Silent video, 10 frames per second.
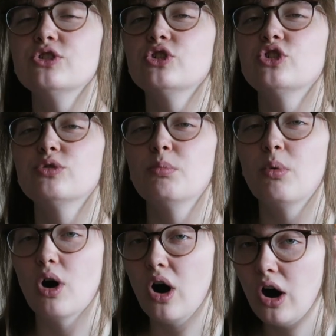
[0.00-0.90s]

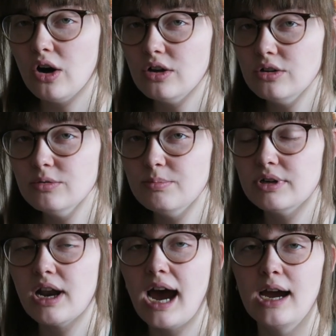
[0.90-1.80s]
small,
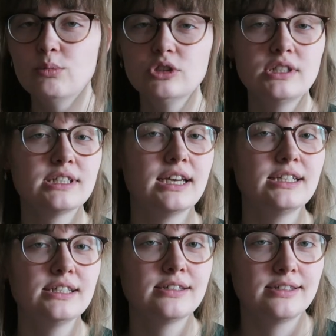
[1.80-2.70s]
but I would
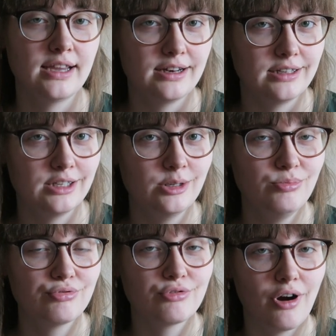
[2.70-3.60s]
say steady
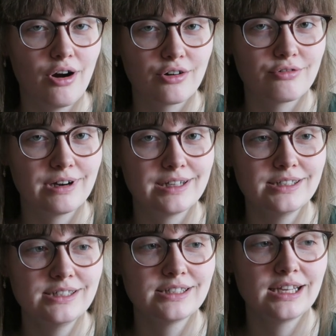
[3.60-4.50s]

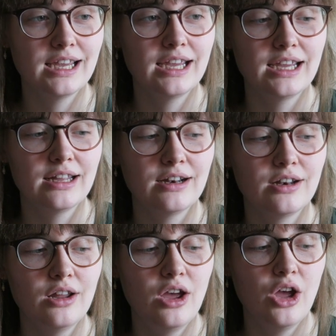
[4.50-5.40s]
progress
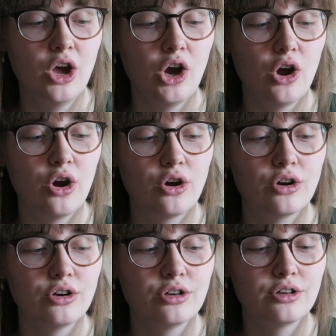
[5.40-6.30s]
in
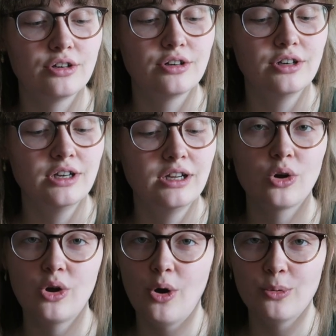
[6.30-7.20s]
her
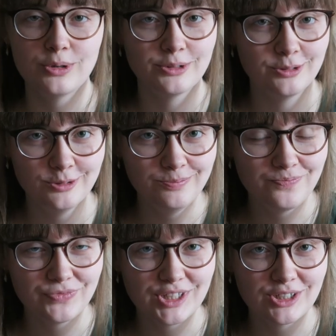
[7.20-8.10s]
goal
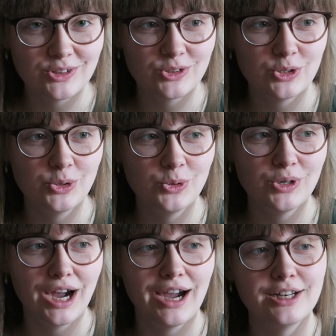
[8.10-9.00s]
to
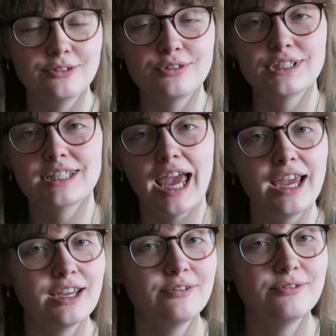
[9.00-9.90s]
kind of
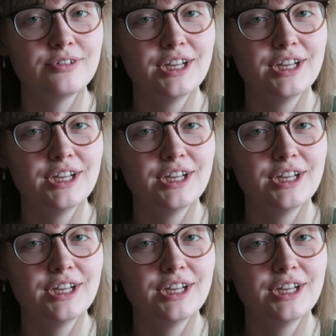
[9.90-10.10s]
save